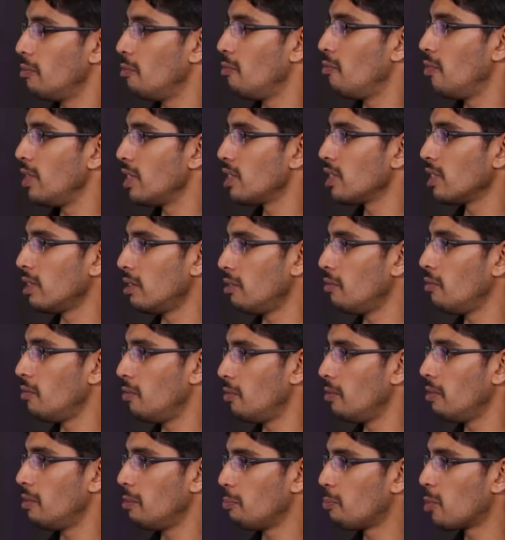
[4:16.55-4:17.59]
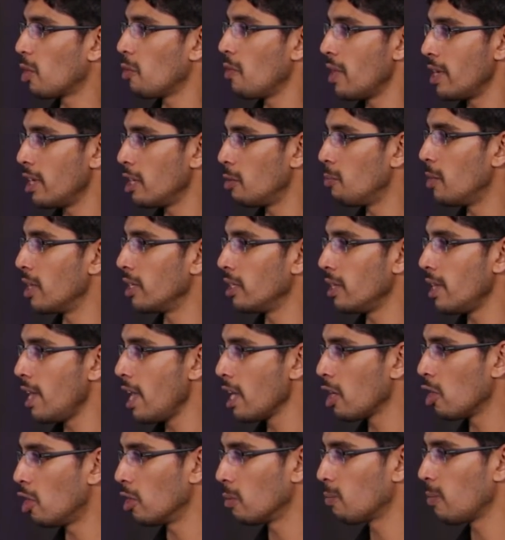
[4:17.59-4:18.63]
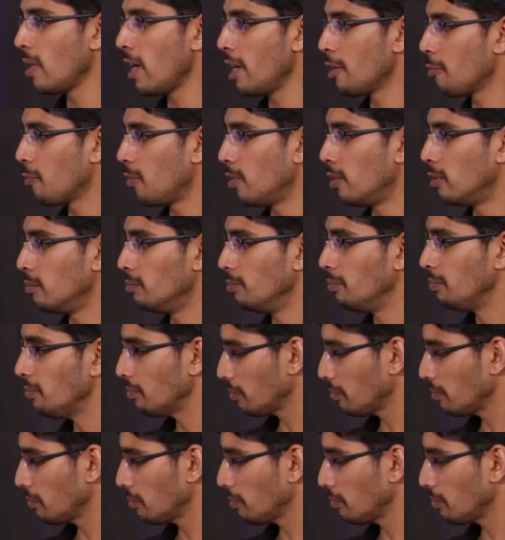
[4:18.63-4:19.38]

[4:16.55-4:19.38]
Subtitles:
which are provided by the ACORD platform.